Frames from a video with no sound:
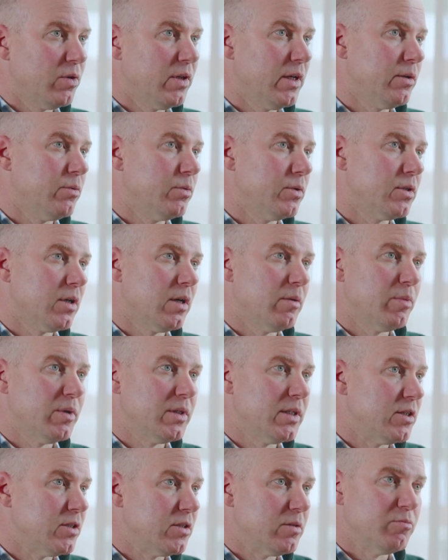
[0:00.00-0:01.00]
the Edwards
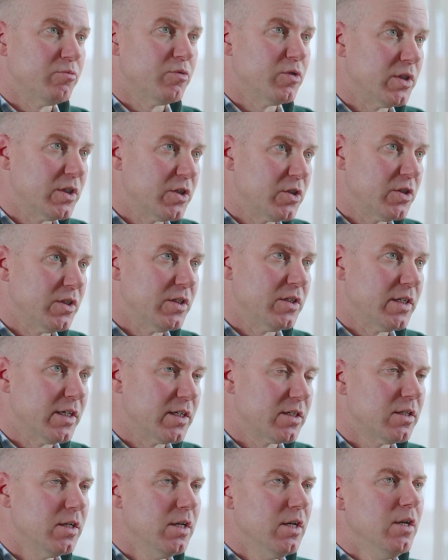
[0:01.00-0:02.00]
Hypertension Prediction
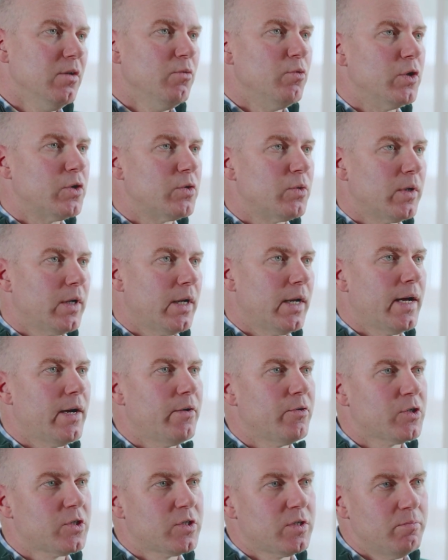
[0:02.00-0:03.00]
Index, which will
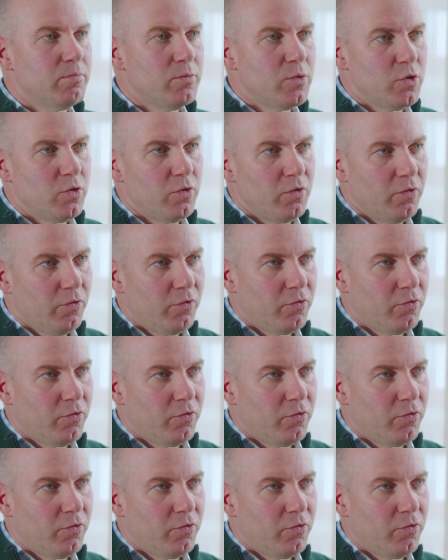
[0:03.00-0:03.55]
allow us to move